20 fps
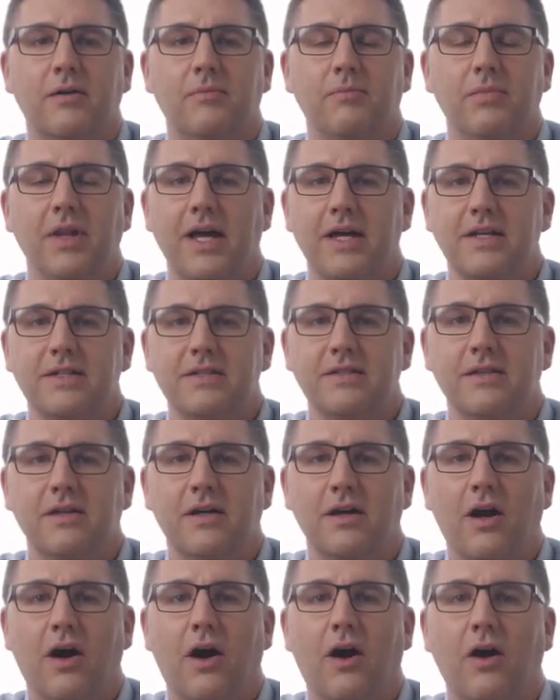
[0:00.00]
Plus,
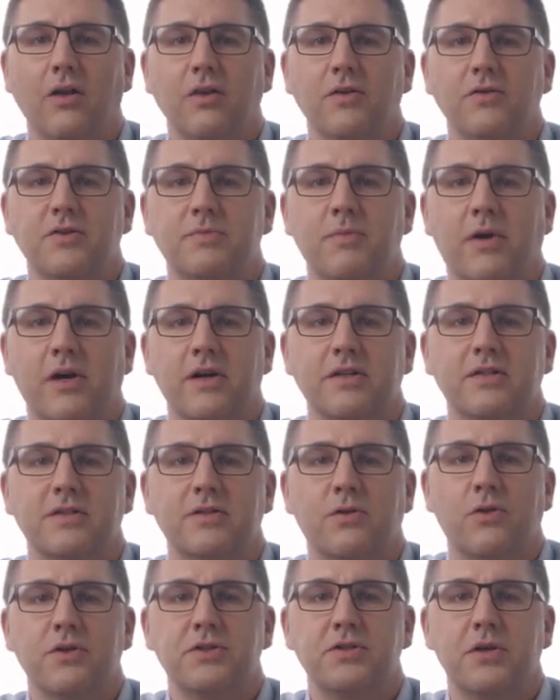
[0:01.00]
Arlo Smart
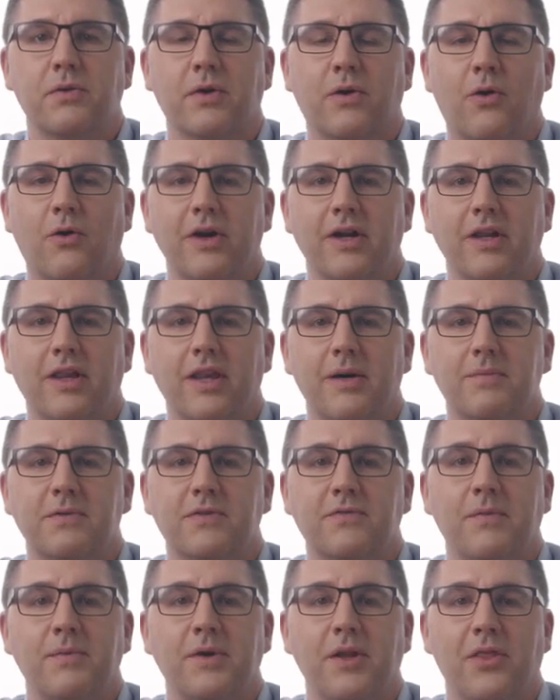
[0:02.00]
stores your recorded clips
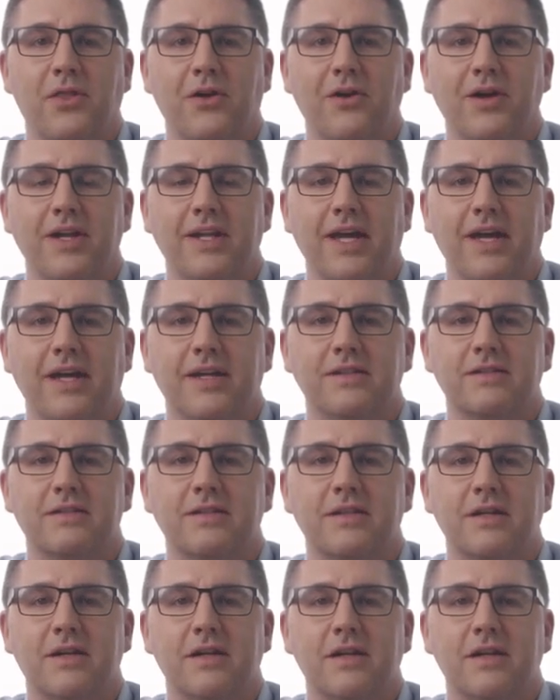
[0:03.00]
for up to 30 days,